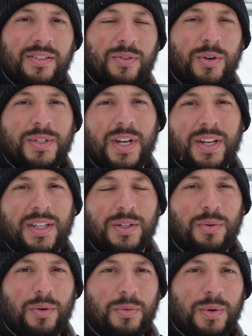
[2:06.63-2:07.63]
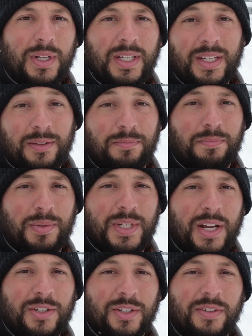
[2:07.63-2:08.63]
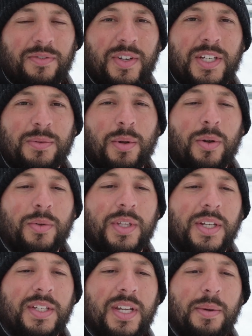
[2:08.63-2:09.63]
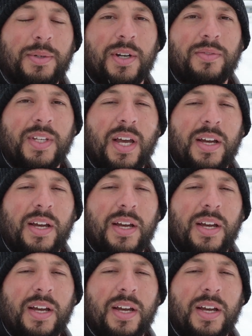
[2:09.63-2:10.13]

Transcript: Of course, none of these were really potentially feasible with the exception of